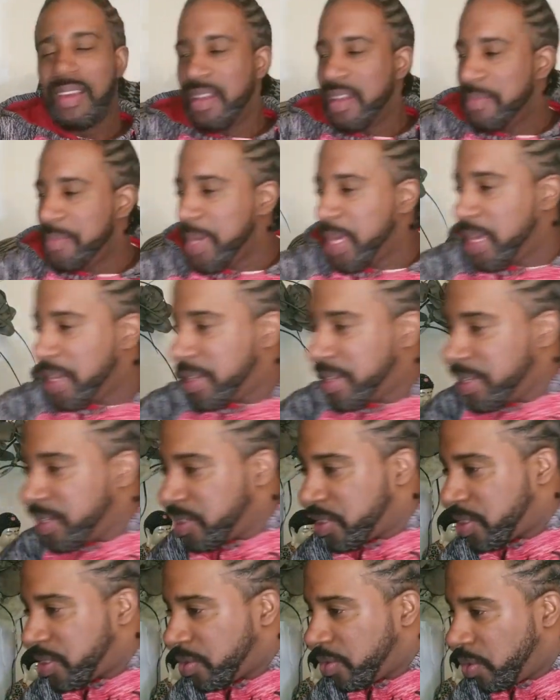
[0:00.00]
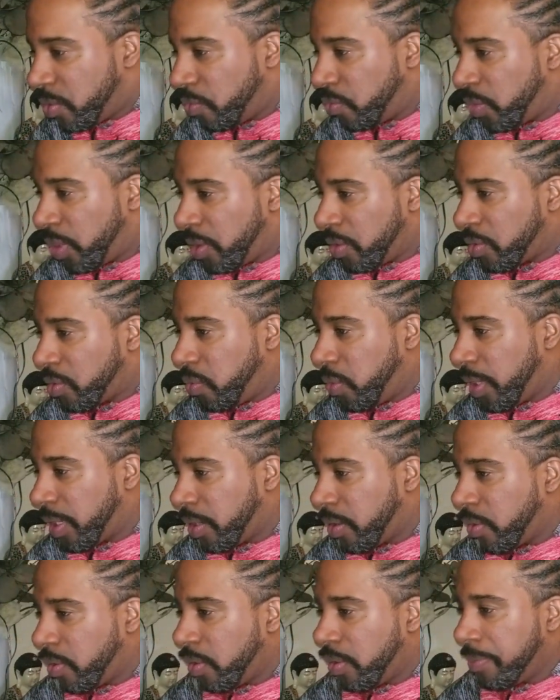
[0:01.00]
Let me get this real
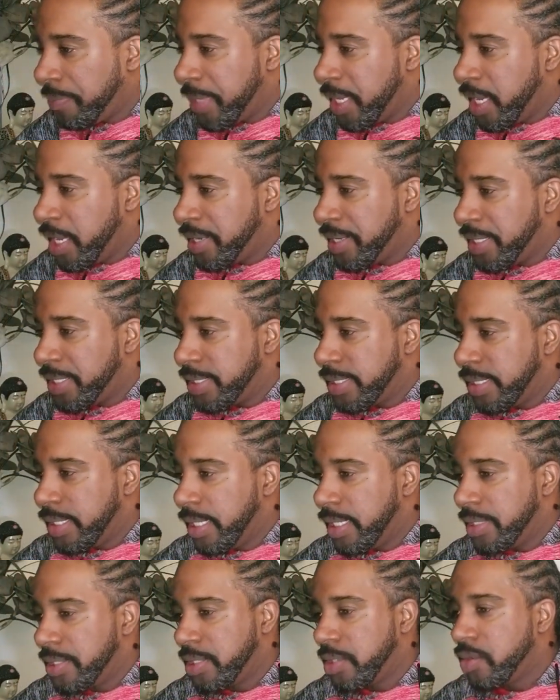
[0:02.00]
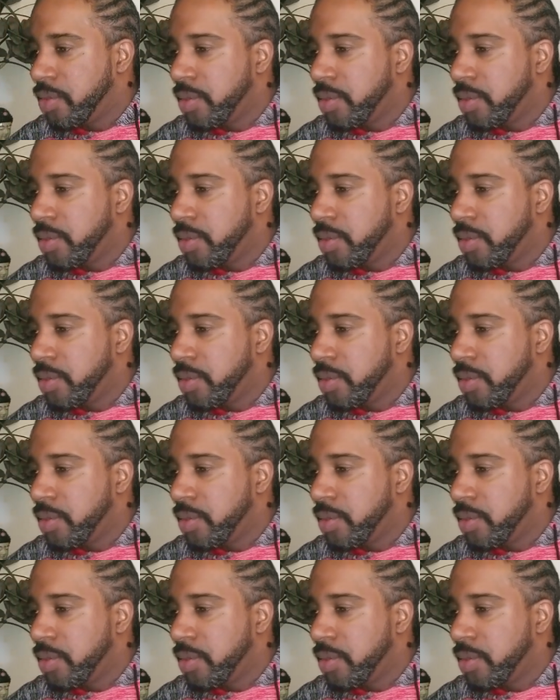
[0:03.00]
quick. Hold on, let me get this list,